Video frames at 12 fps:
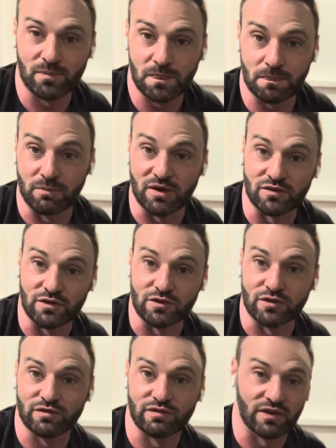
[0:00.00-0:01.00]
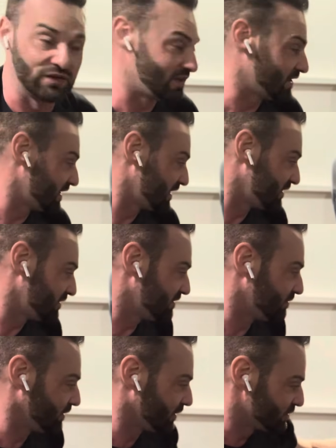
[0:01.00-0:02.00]
basically just filling that in
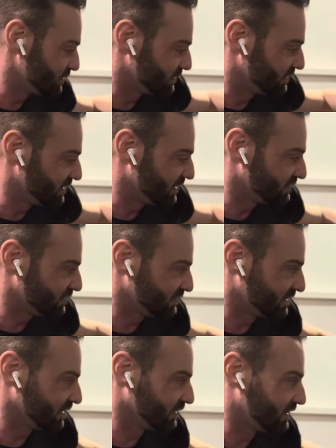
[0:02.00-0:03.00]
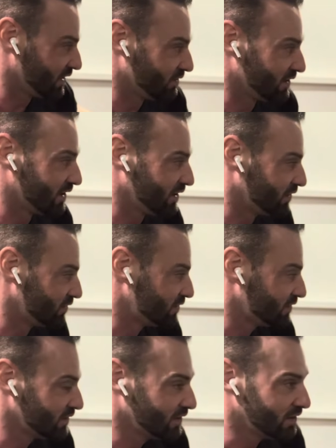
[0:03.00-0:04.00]
to make sure that that's exactly how that
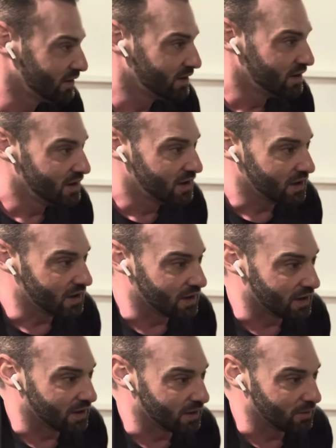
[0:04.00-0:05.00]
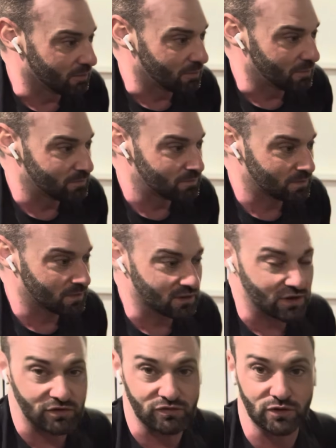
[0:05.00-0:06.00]
is.
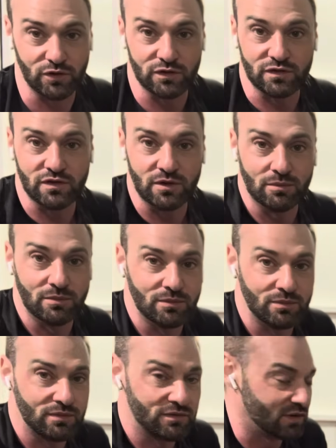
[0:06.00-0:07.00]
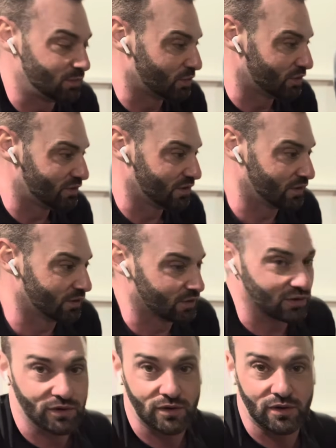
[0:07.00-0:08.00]
I've used some deeper
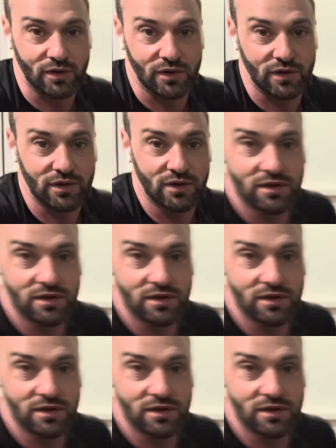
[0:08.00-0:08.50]
filler on